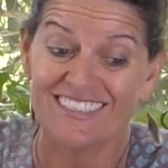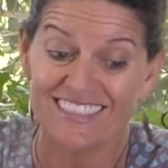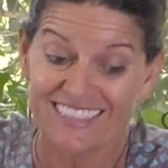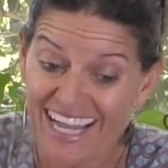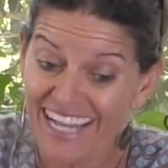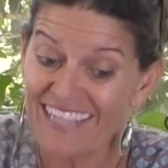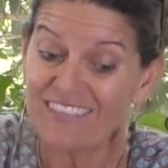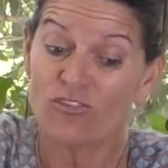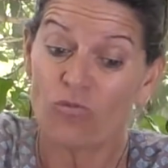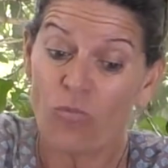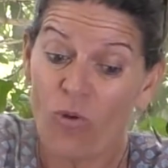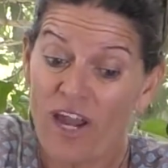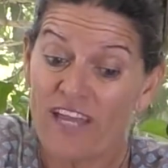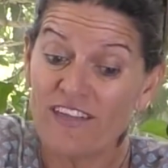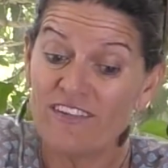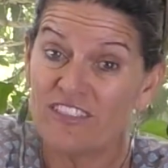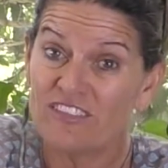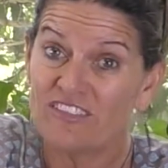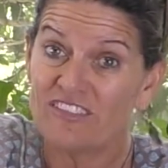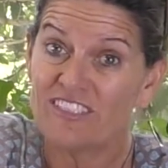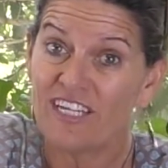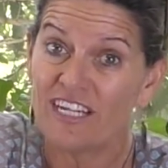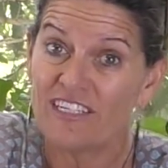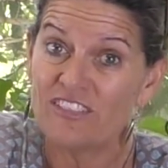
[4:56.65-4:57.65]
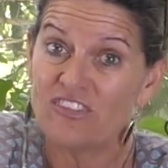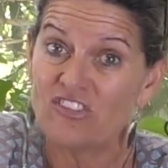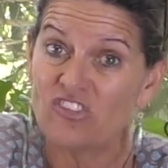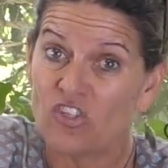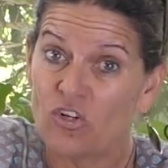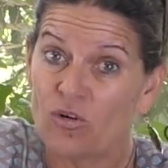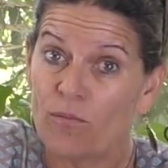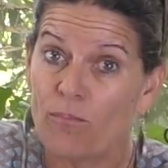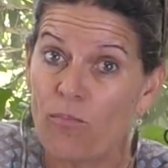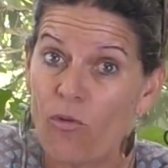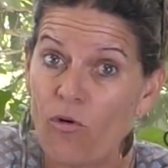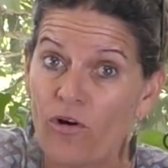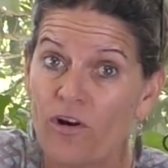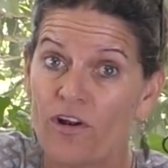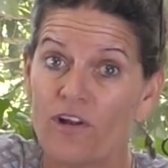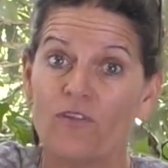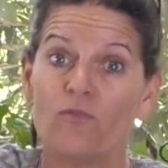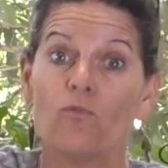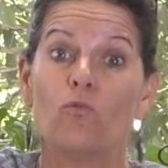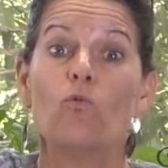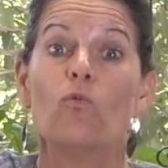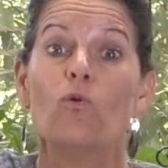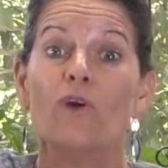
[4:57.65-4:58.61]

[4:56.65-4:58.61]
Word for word: That's why this study is so important.